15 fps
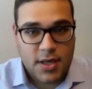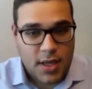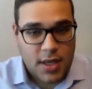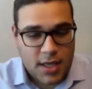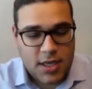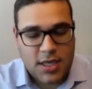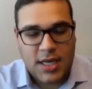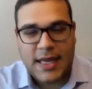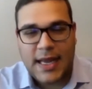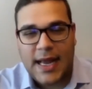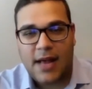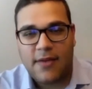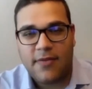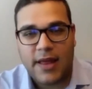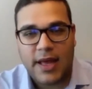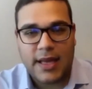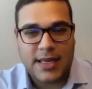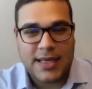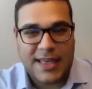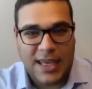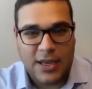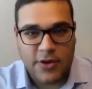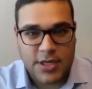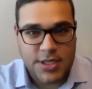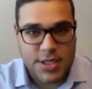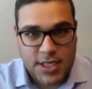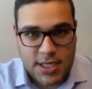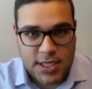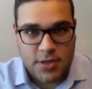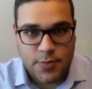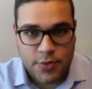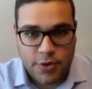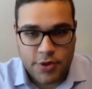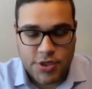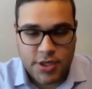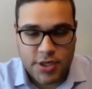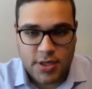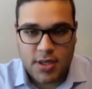Okay, you need to have that guaranteed portion.